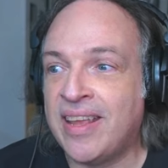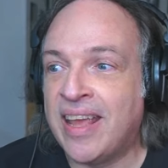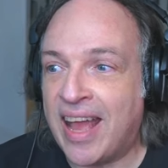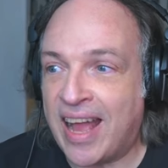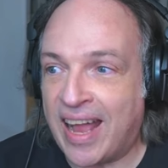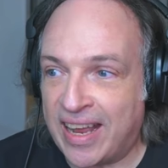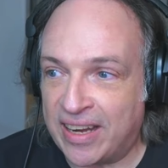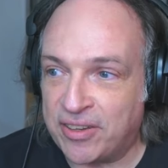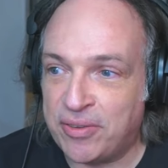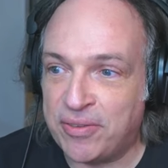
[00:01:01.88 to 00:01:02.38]

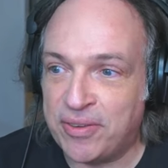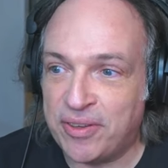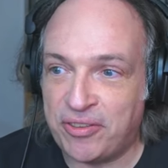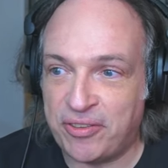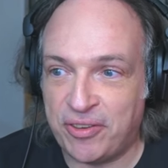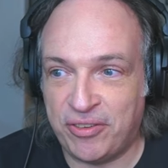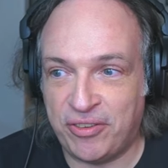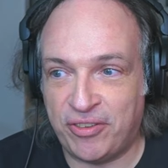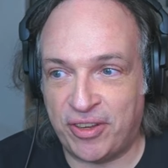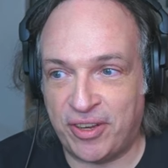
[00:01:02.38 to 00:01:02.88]
That's Activist
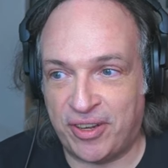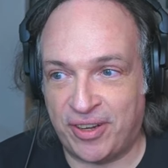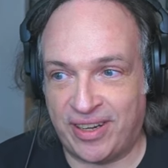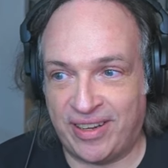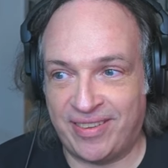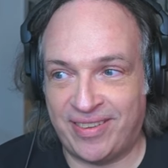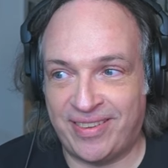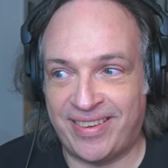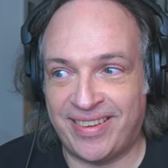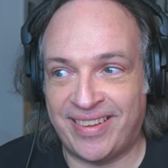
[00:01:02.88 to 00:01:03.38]
and
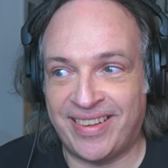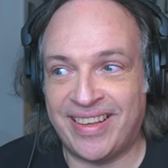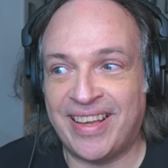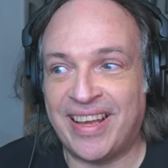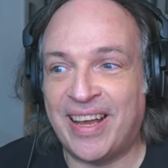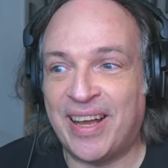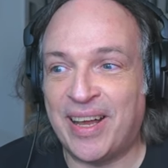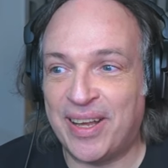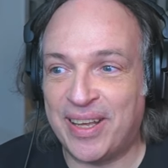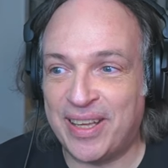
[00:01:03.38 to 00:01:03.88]
journalist.
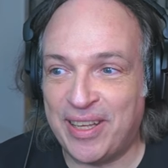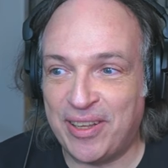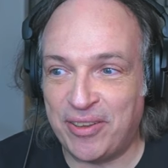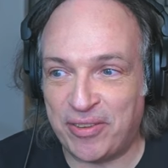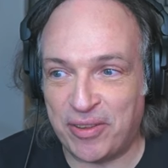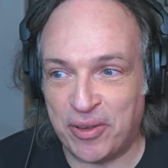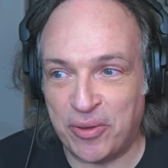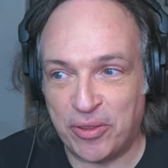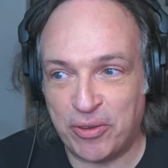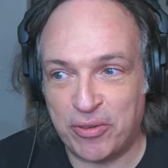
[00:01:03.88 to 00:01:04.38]
Uh, he is
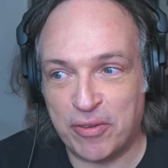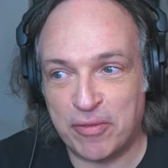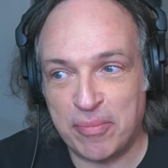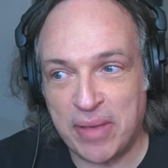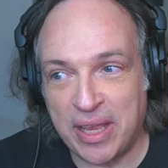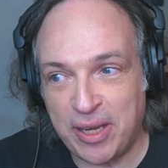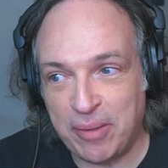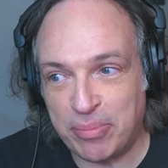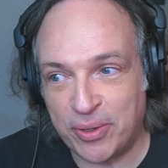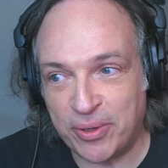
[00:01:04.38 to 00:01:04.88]
the author of
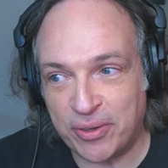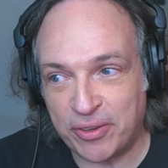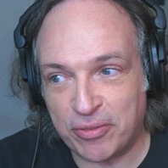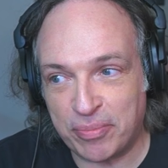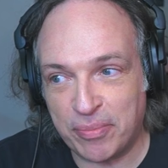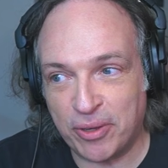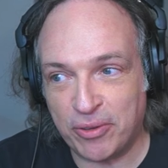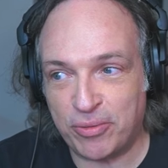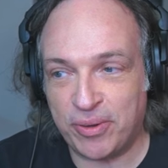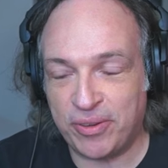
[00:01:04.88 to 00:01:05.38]
many books,
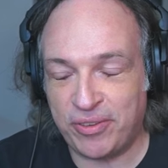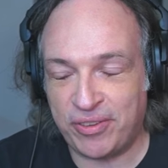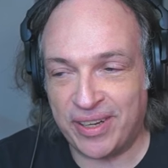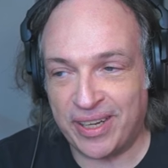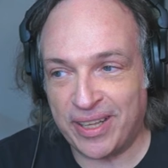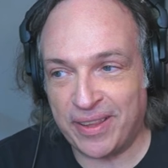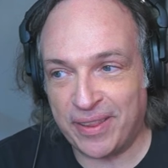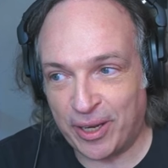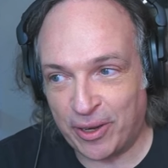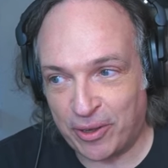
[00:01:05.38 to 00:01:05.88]
most
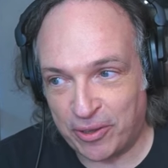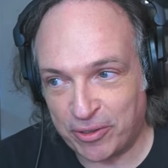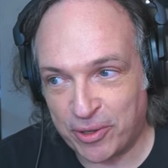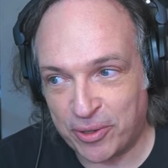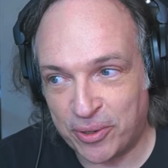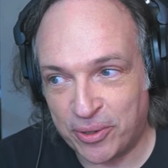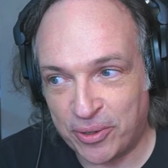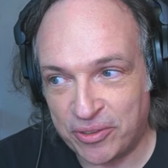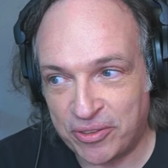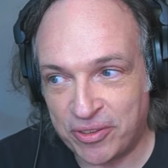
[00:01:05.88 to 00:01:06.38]
recently The Lost
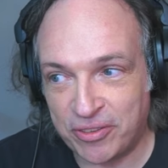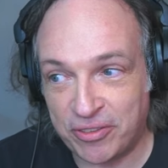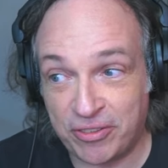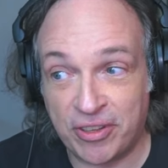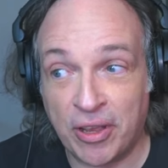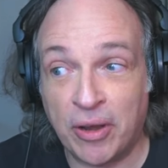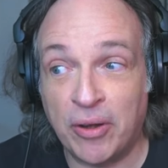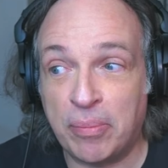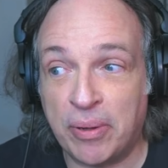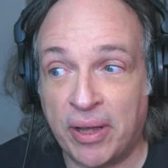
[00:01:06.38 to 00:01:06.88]
Cause, a
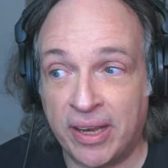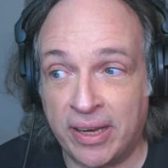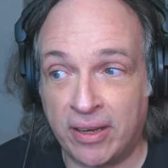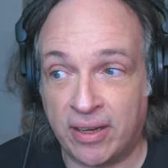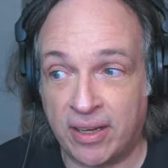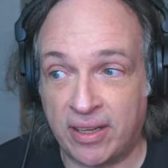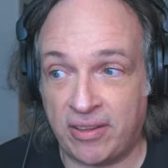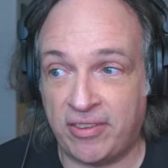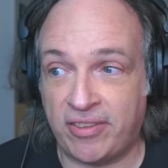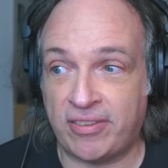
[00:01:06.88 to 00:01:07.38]
solar
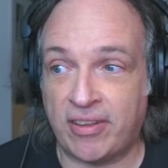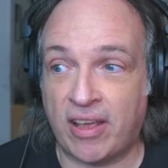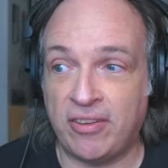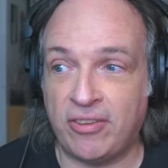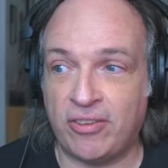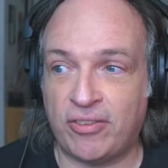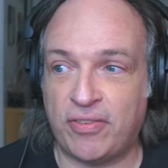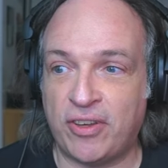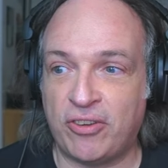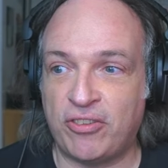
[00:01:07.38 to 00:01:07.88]
punk
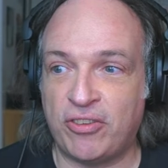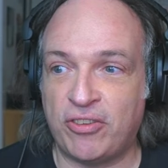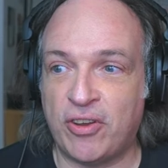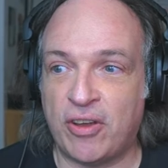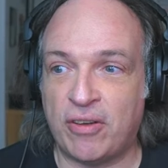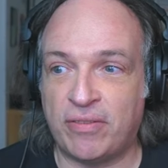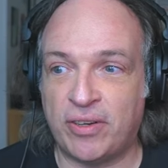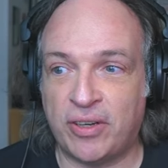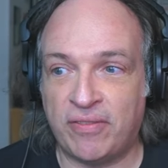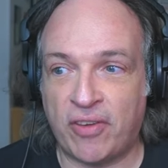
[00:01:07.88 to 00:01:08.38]
science fiction
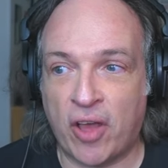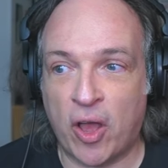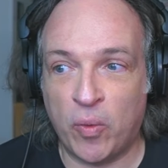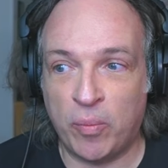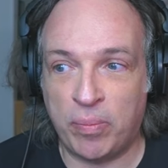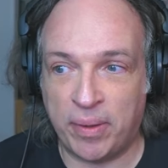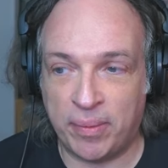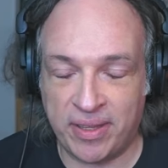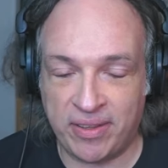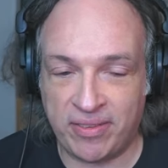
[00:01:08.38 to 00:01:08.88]
novel of
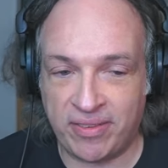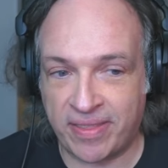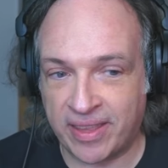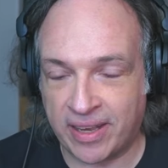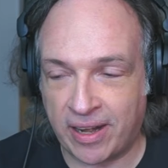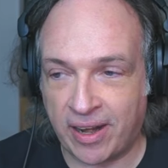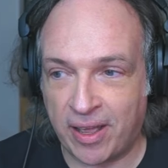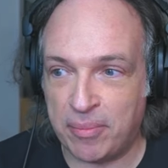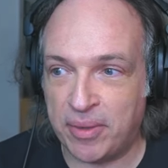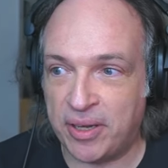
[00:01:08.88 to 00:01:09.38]
hope amidst the
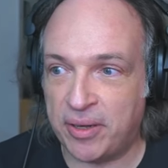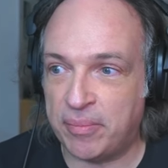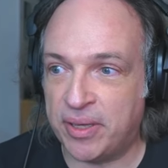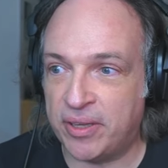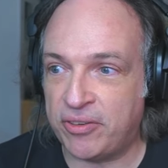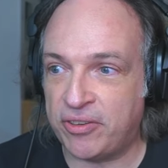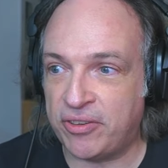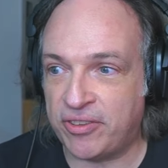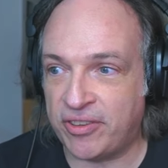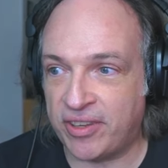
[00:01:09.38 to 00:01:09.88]
climate
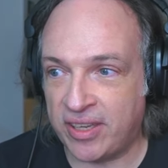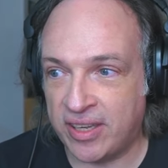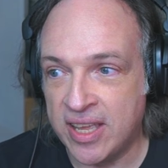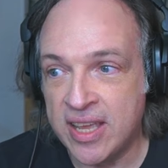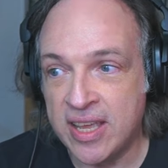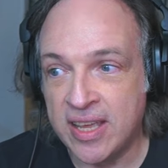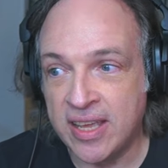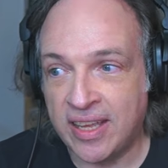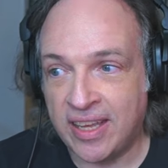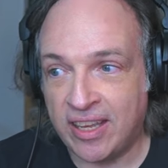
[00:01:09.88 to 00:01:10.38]
emergency.
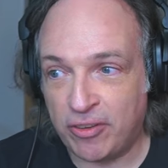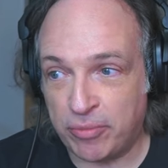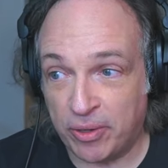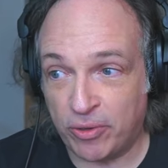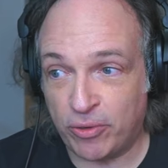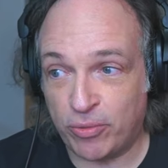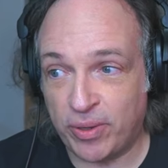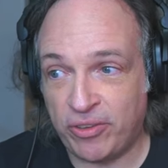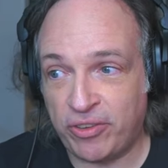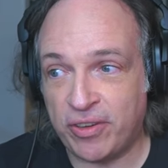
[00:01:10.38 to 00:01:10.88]
His
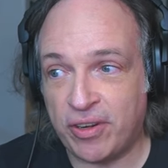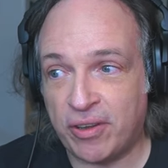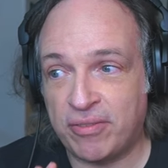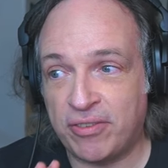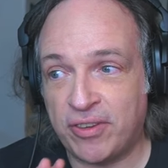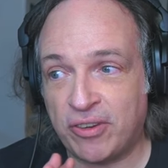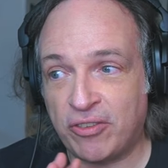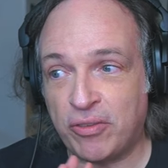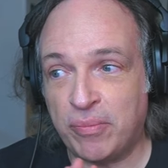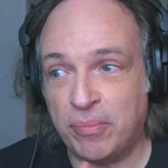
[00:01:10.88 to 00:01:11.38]
most recent
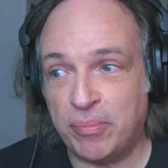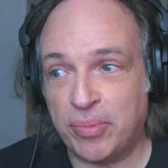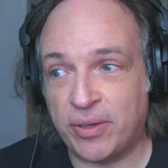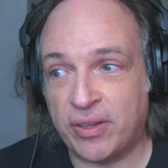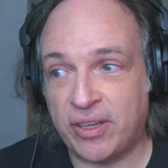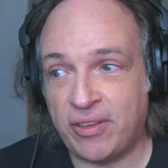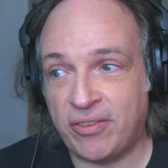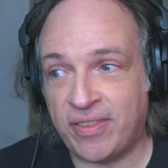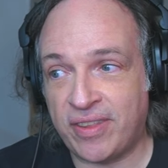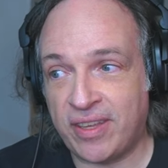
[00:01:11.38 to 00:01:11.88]
nonfiction
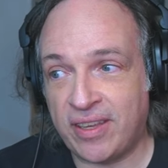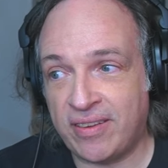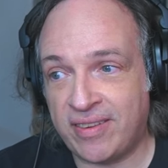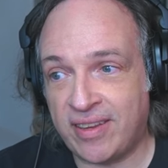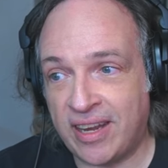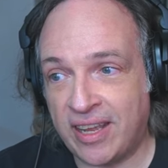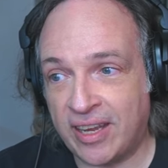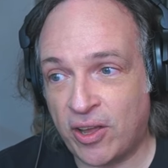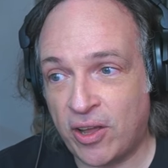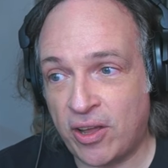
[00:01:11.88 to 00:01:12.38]
book is The
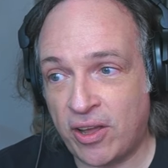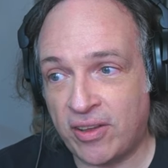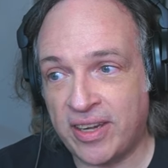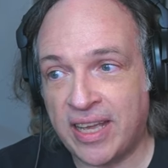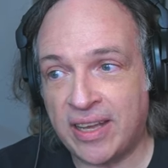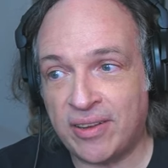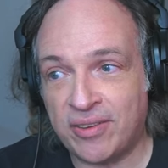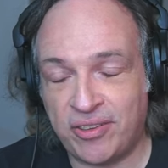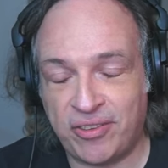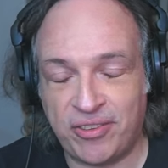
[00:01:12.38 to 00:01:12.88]
Internet Con,
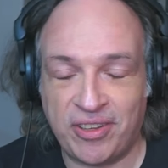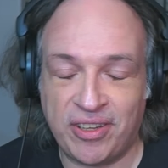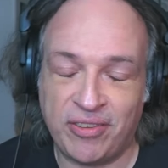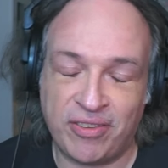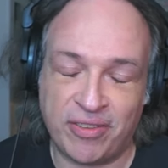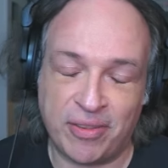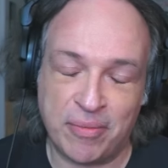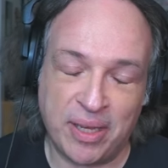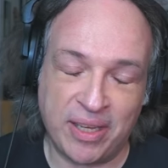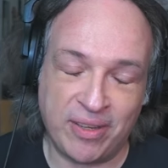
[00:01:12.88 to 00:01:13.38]
How to
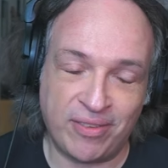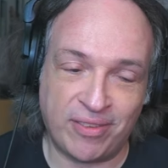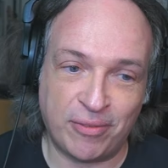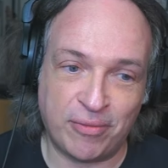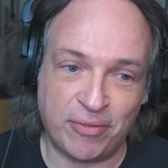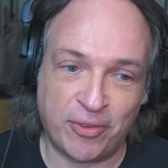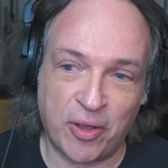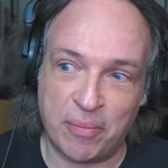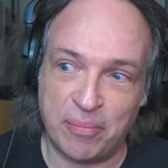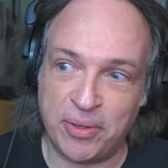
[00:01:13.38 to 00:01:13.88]
Seize the Means
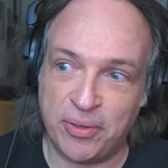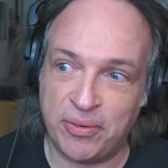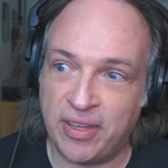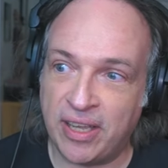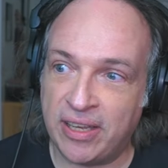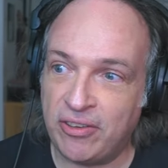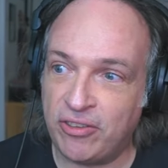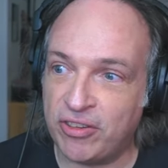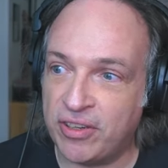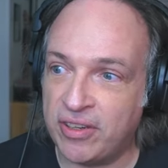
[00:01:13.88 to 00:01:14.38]
of
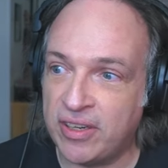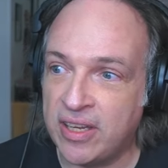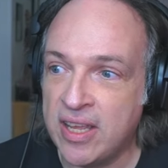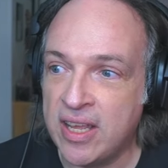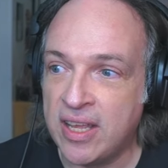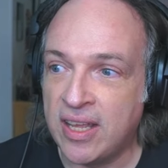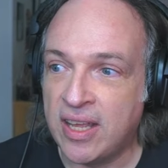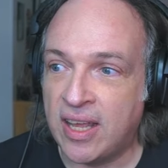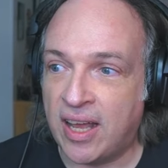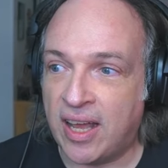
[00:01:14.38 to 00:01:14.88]
Computation,
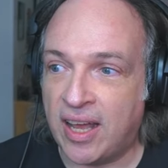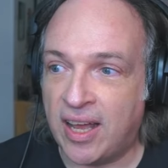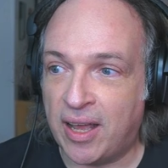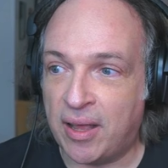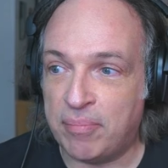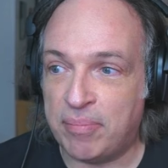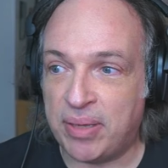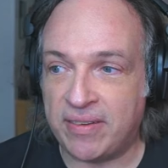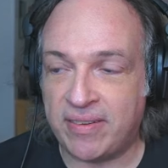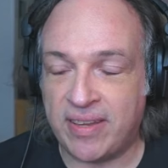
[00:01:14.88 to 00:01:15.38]

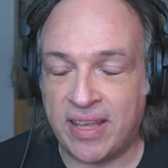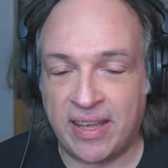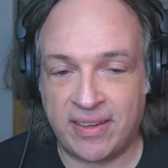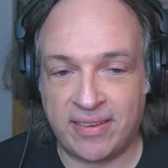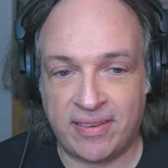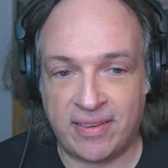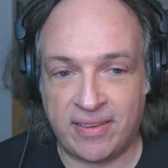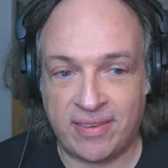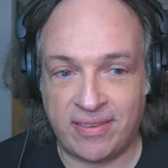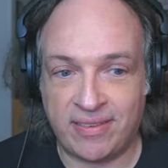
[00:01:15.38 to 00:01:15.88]
uh, Big
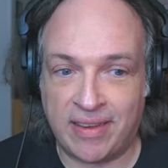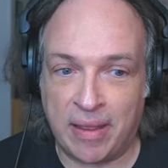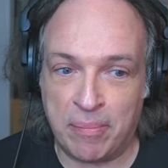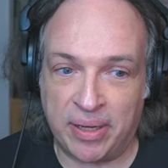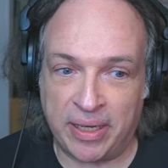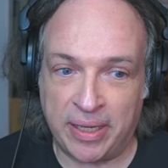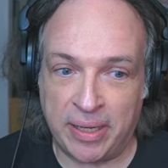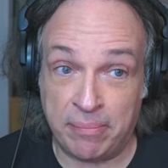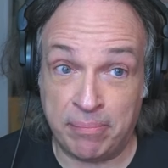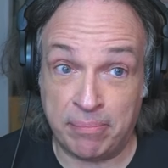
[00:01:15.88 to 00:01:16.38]
Tech
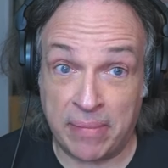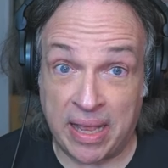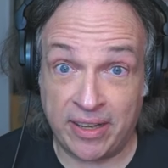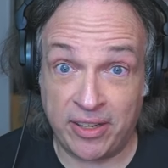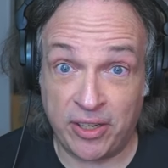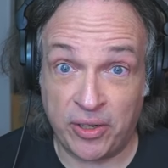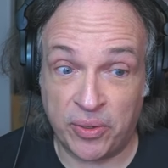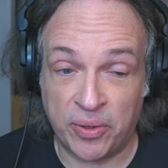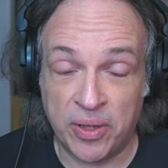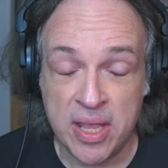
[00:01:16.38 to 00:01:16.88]
Disassembly
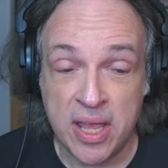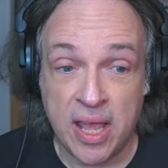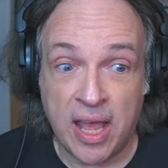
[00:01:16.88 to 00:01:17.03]
Manual.